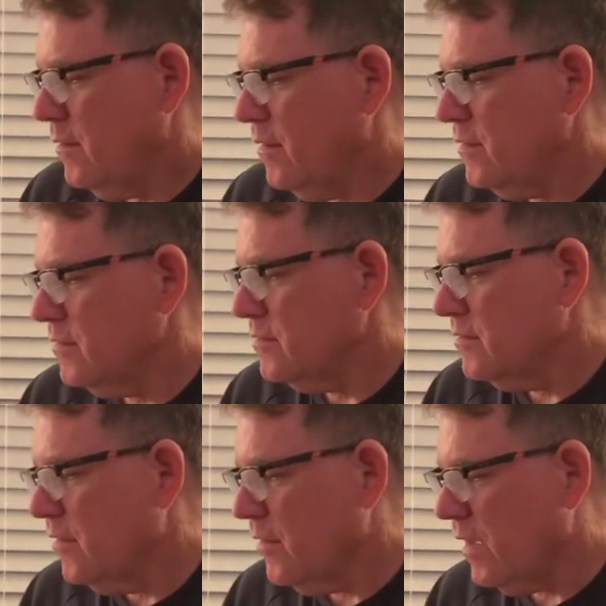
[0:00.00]

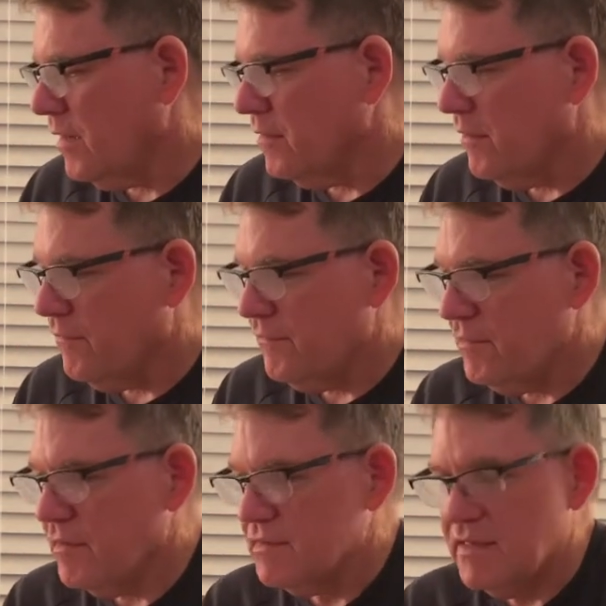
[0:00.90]
I don't know if
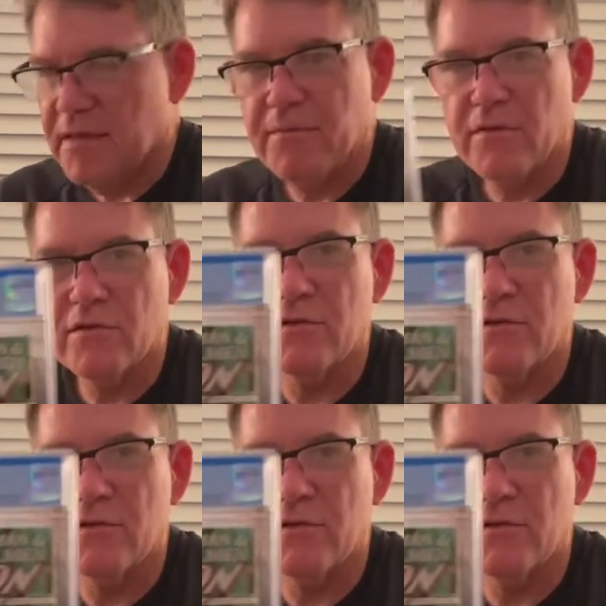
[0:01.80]
you could see it, but it